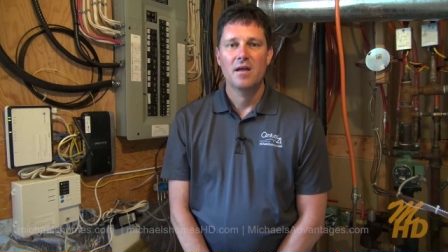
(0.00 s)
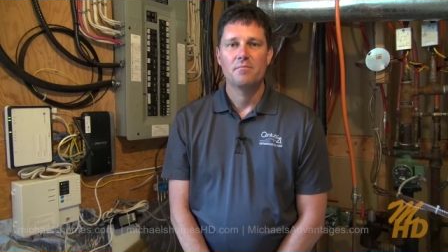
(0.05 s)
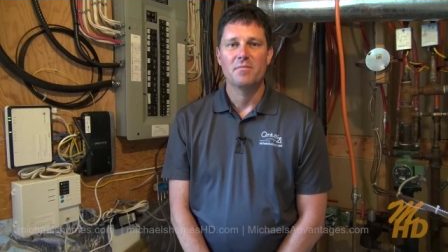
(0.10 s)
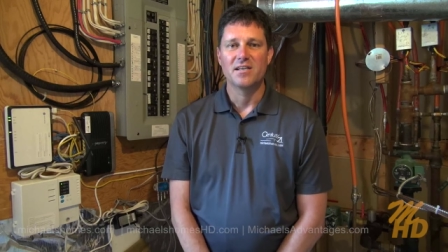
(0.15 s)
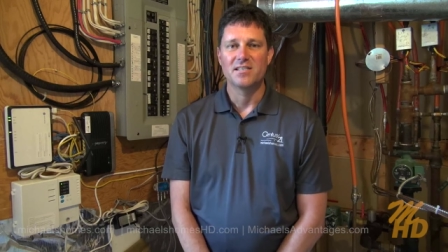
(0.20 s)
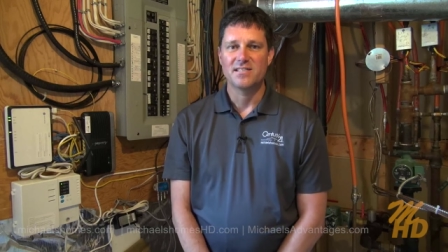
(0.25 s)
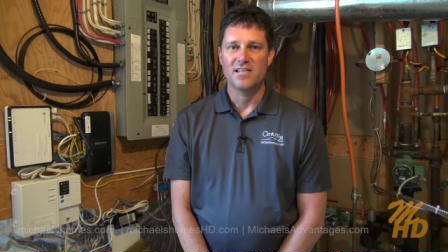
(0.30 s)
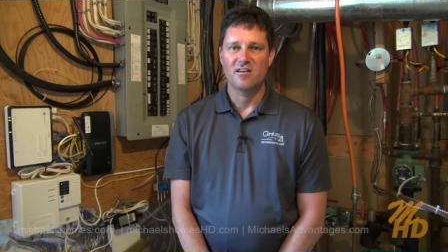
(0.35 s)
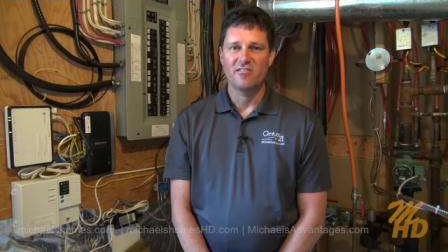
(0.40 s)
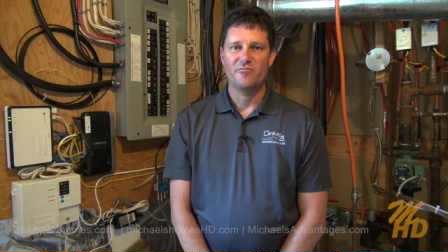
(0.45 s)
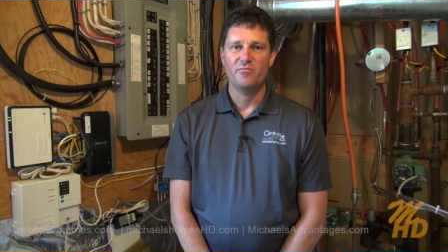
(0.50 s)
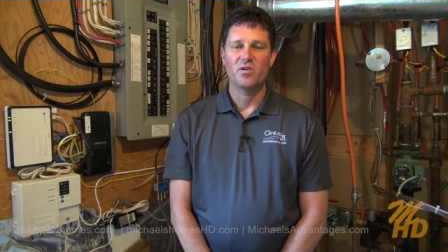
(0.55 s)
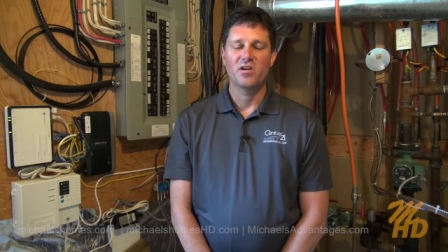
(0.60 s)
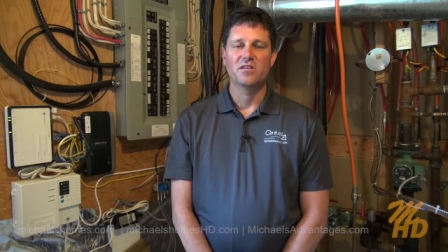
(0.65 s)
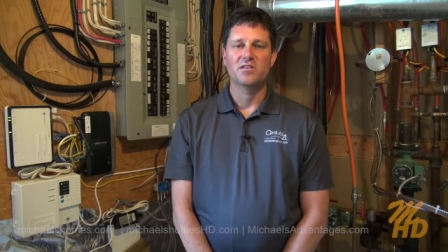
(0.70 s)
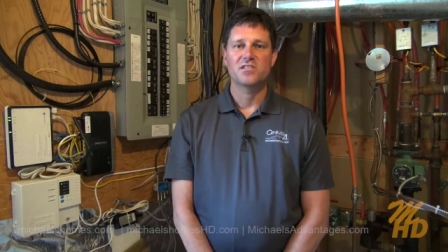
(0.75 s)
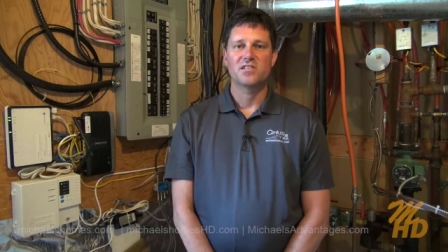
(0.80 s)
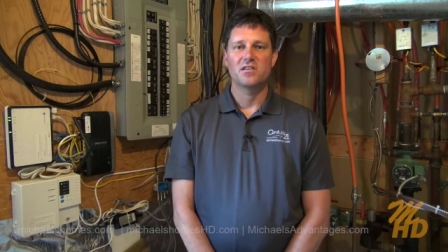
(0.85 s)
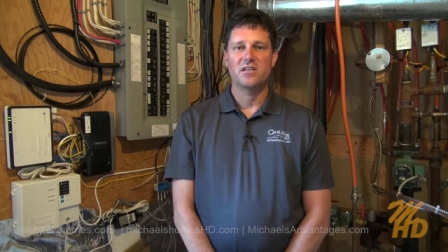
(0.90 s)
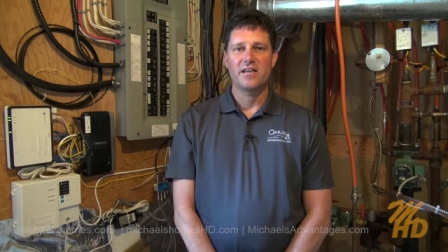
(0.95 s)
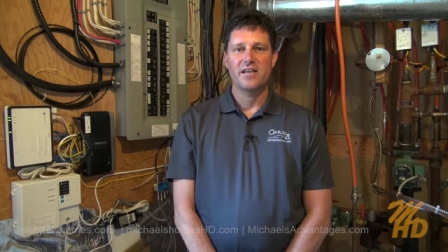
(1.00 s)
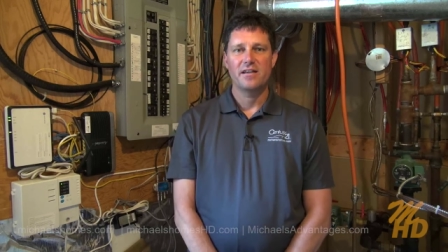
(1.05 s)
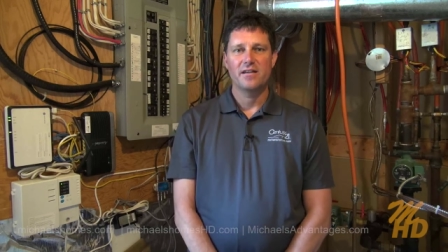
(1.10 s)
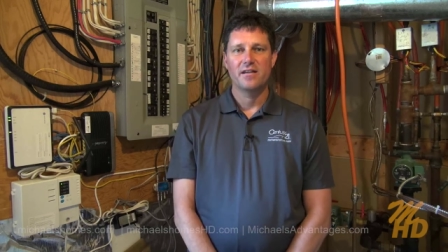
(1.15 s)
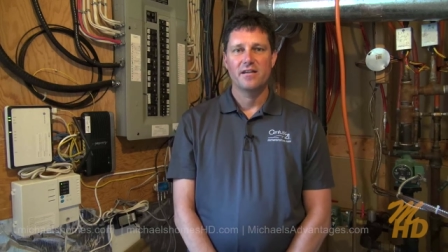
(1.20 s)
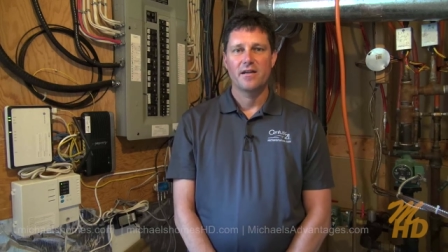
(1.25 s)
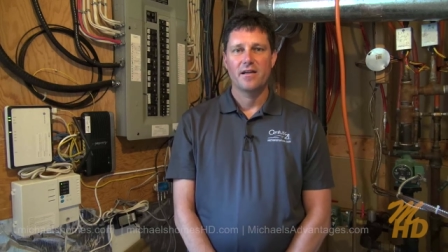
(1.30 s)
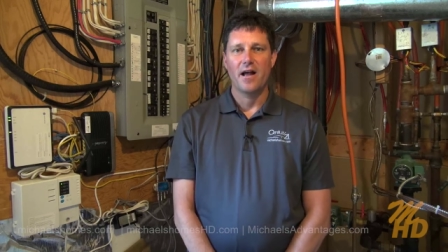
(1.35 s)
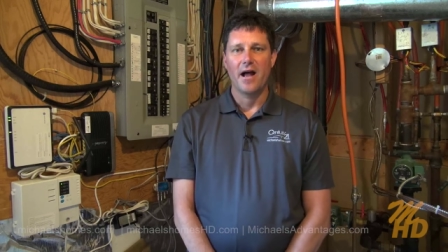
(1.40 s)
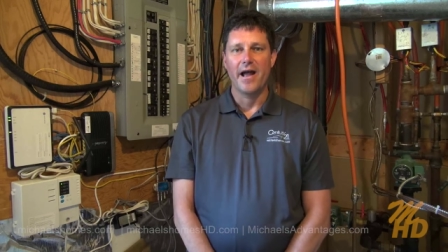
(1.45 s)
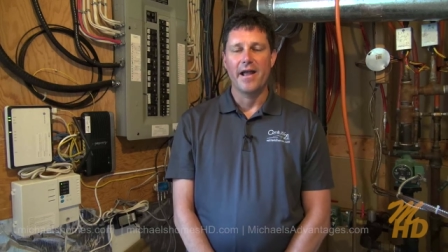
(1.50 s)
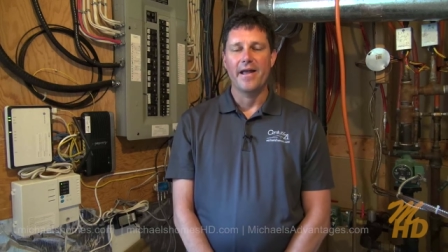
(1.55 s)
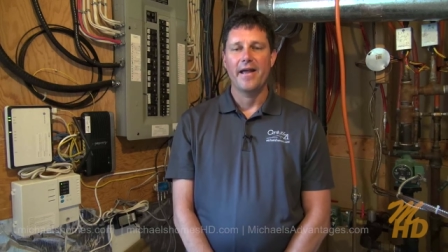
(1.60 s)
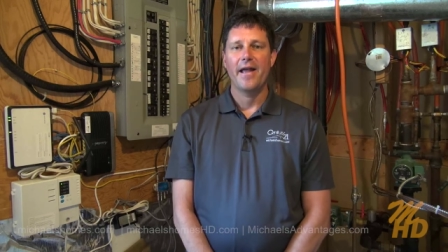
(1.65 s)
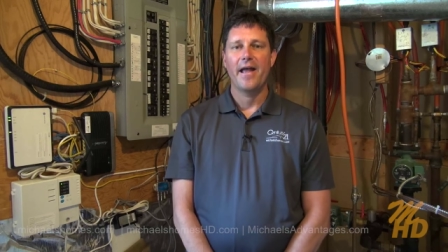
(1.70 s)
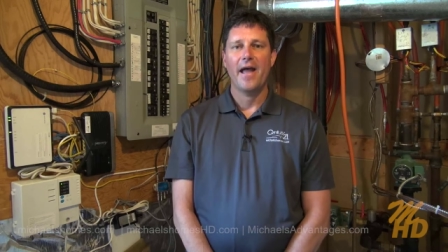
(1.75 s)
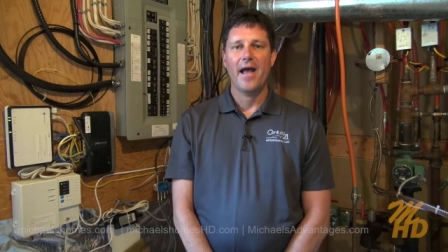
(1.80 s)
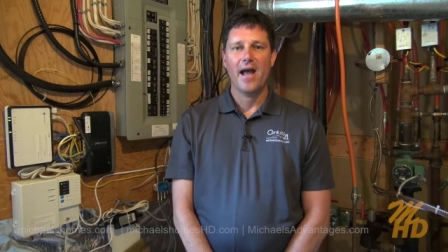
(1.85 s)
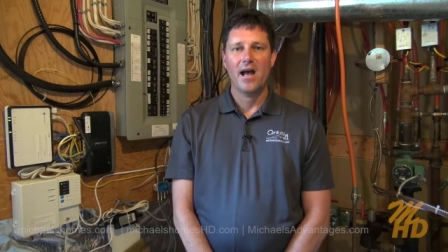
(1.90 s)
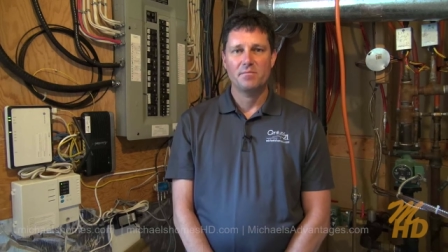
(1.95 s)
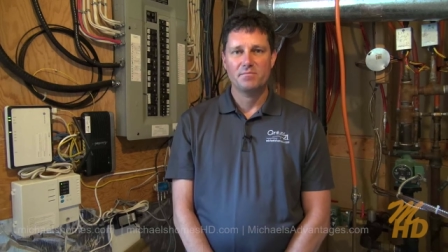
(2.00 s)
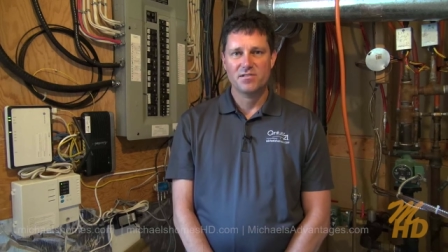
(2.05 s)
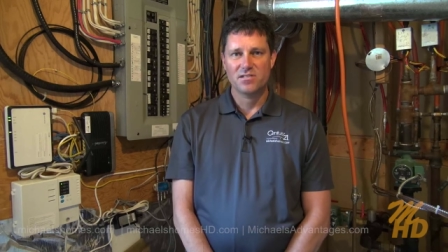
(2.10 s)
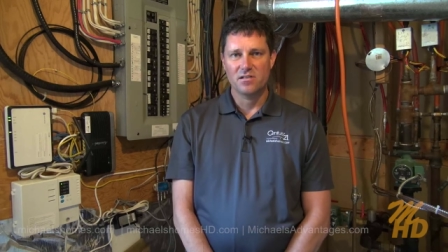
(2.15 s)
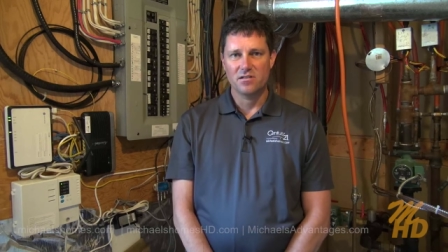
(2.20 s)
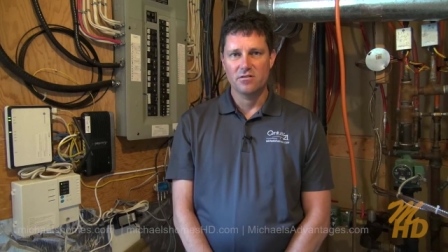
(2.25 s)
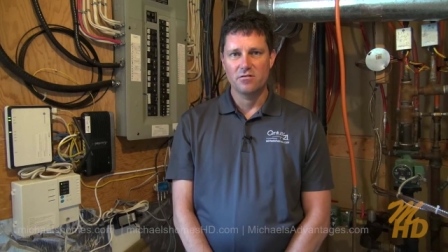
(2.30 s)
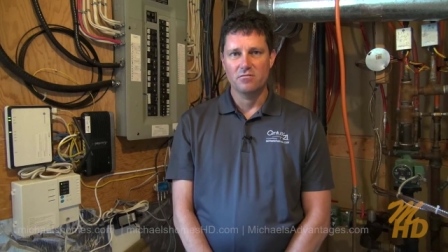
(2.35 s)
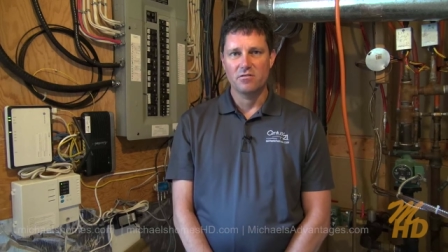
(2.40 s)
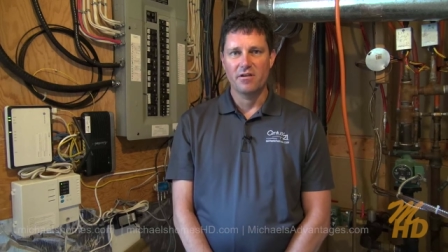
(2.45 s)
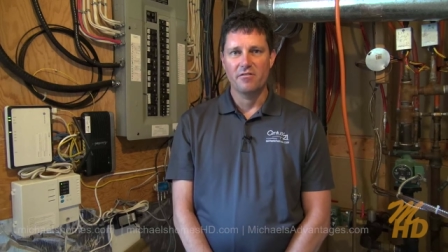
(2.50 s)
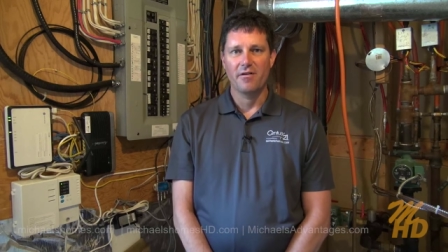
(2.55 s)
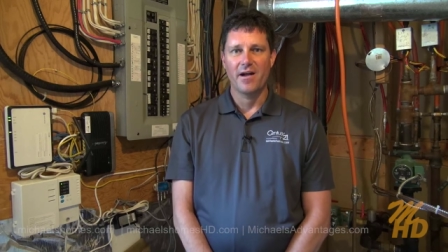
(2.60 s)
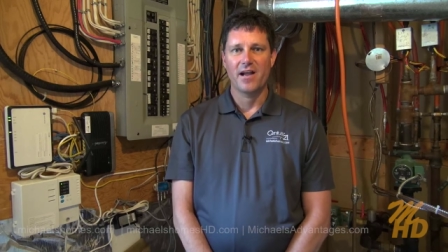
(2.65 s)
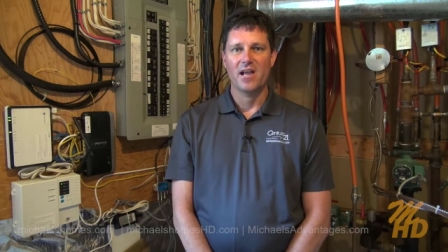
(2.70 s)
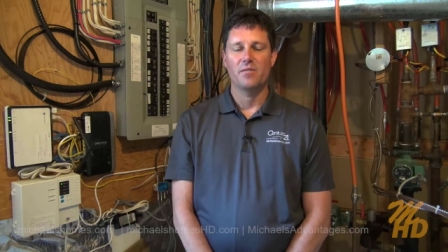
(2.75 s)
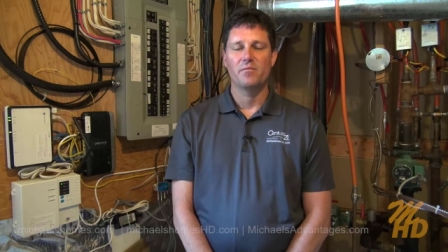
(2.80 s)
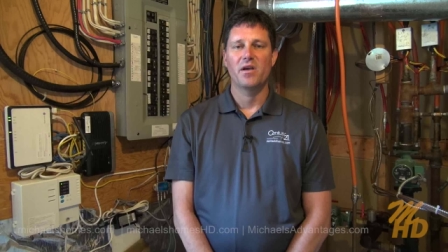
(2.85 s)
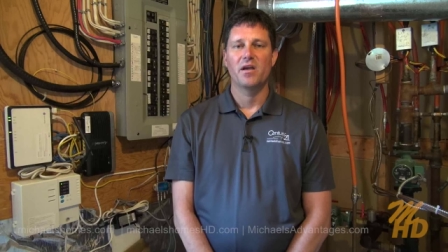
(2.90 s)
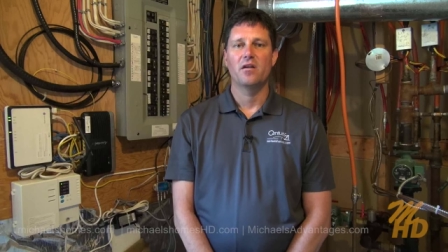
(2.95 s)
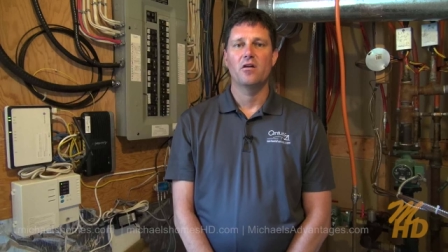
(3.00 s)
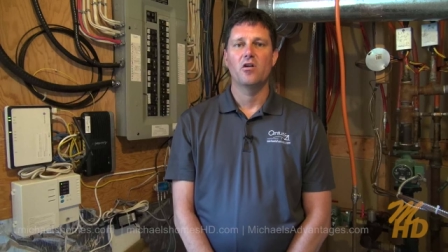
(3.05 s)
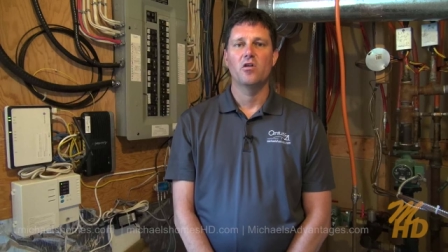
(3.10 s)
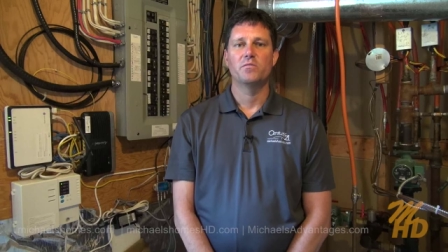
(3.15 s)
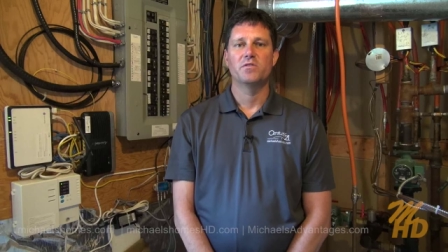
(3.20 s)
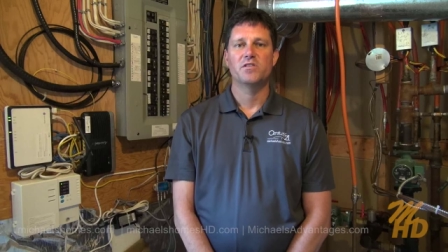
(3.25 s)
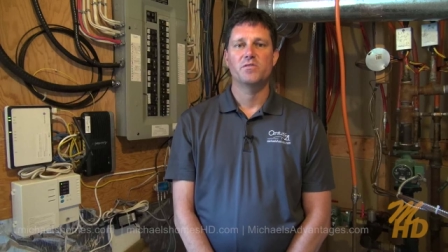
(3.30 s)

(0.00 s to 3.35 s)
Myself personally, I absolutely recommend home